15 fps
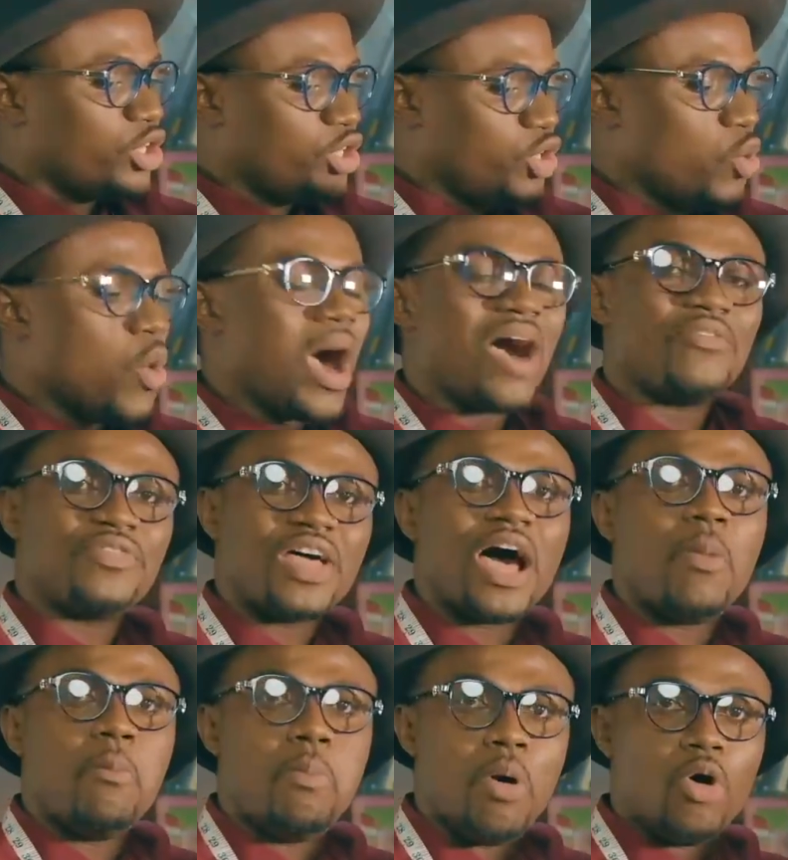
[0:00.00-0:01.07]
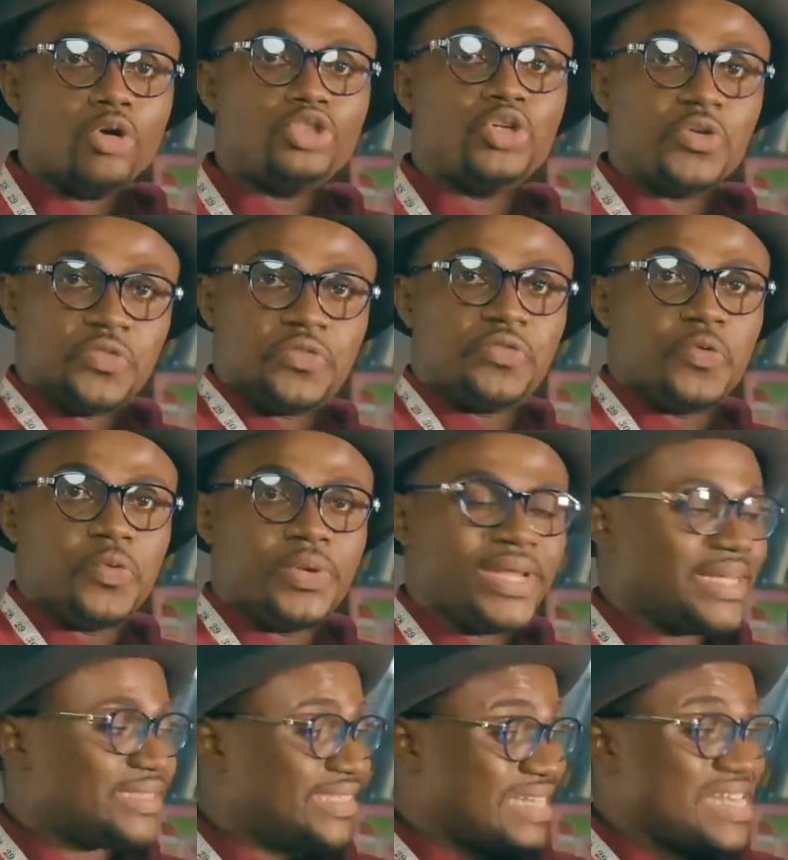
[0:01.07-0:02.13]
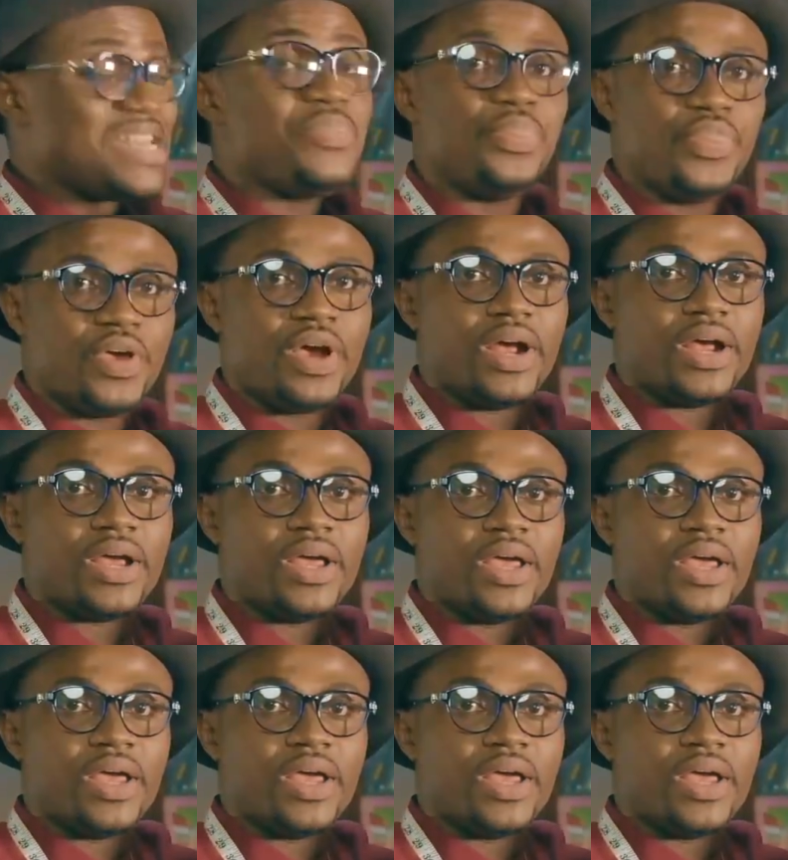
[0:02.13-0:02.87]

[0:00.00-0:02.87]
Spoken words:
you will have that bulge of fullness in there.